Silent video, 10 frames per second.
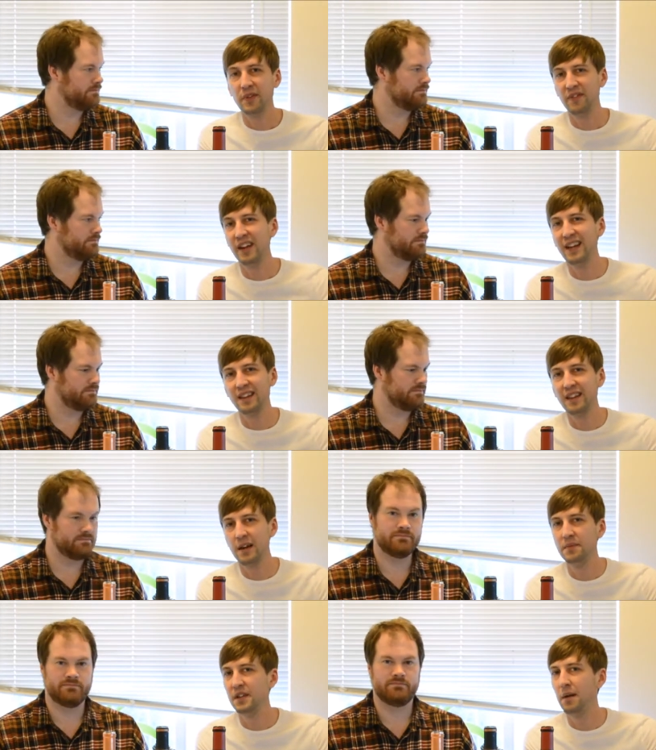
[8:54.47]
Speaker 1: if you hit the
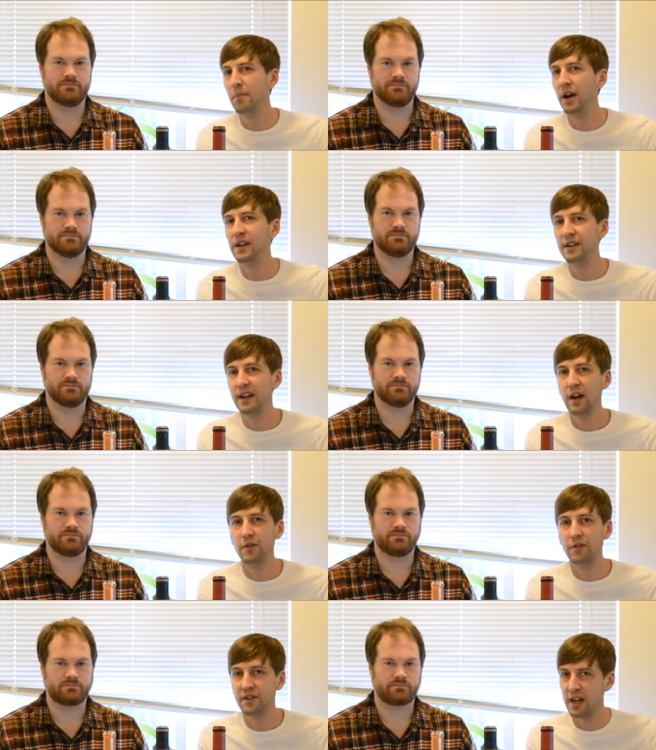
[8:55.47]
thumbs up button
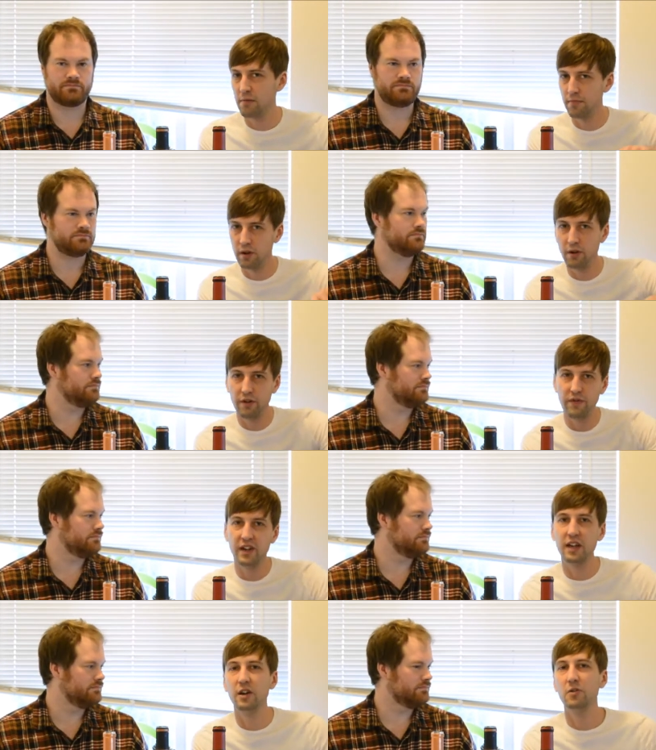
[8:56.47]
down below the
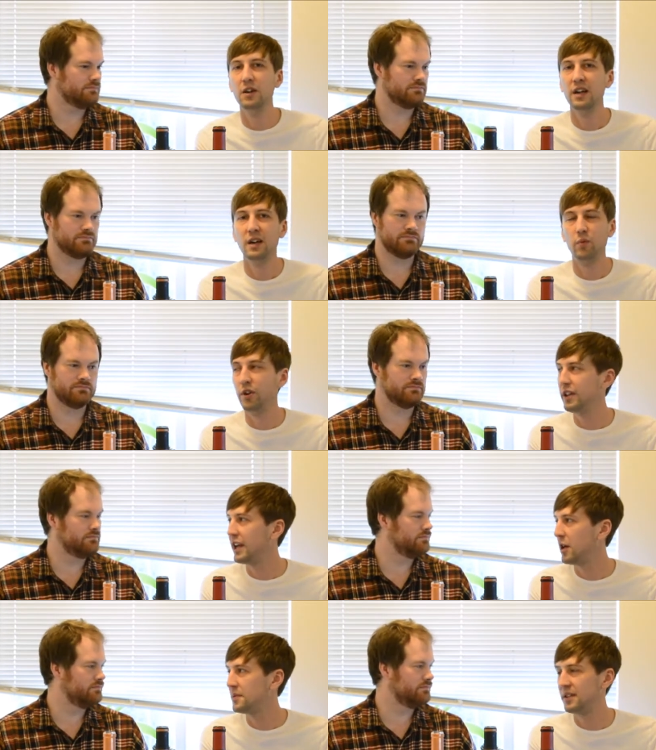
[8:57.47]
video, really
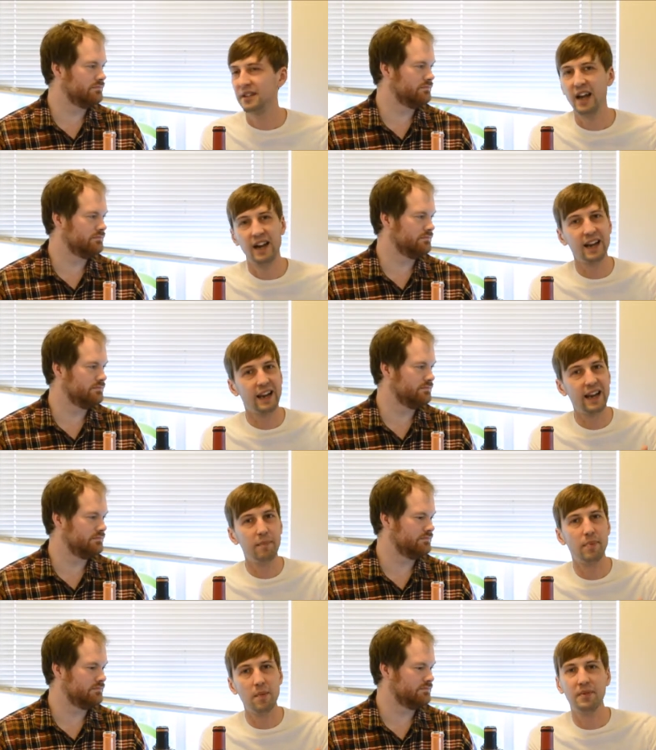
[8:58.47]
helps us kind of like
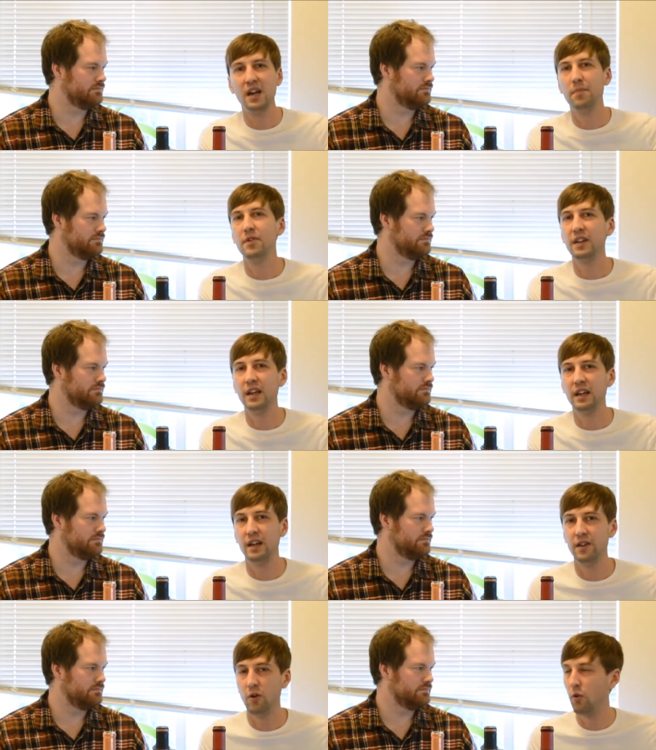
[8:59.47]
get bumped up in the
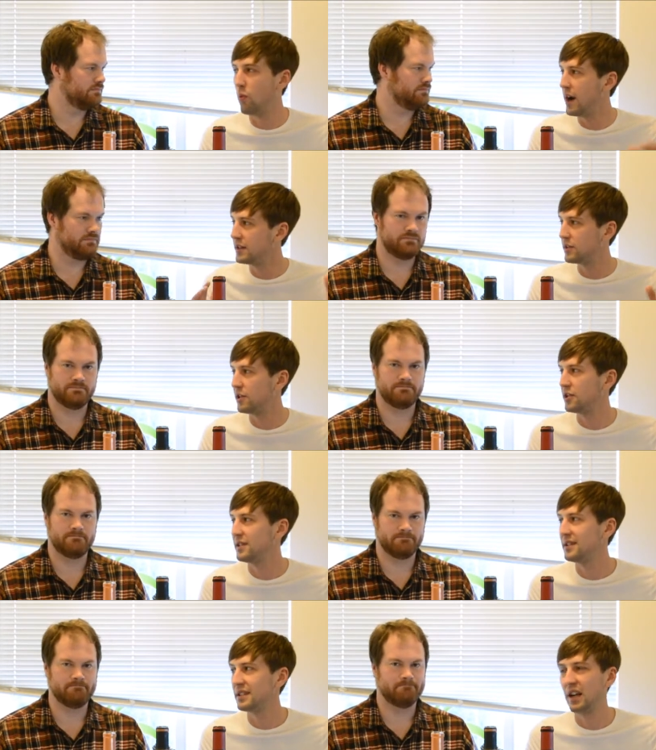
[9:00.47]
whole wine
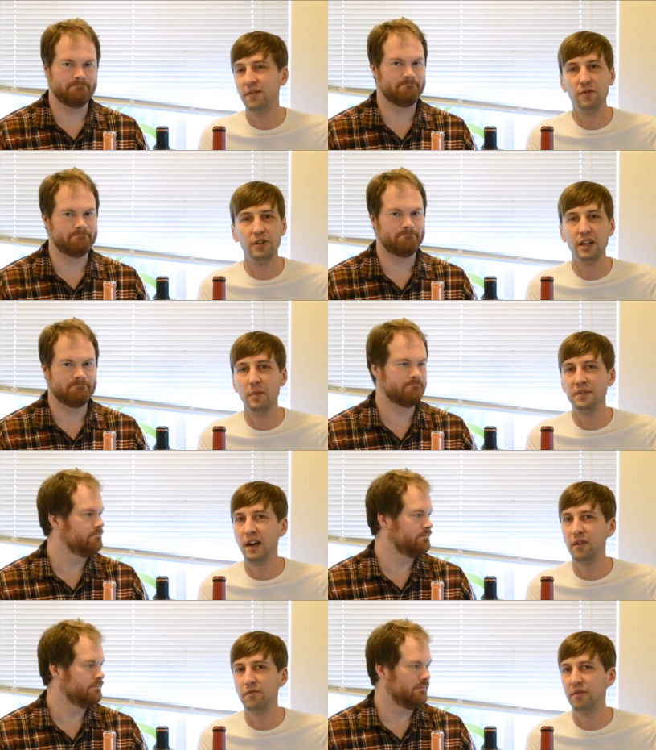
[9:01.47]
searches and stuff. Really helps
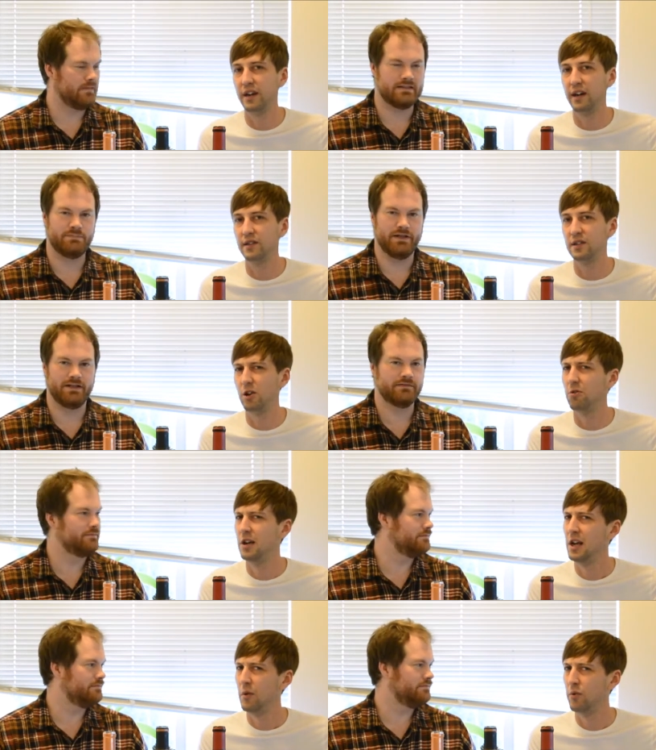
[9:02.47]
out there. So.
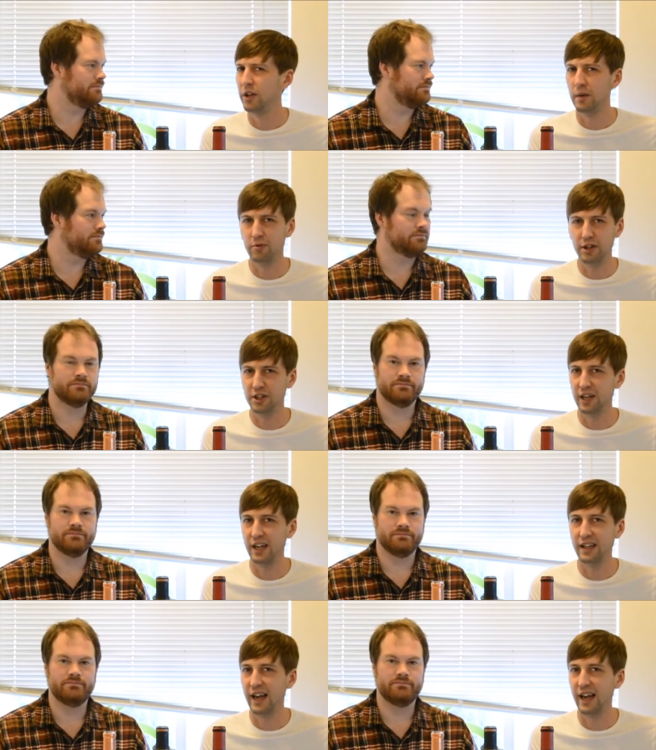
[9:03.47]
Really appreciate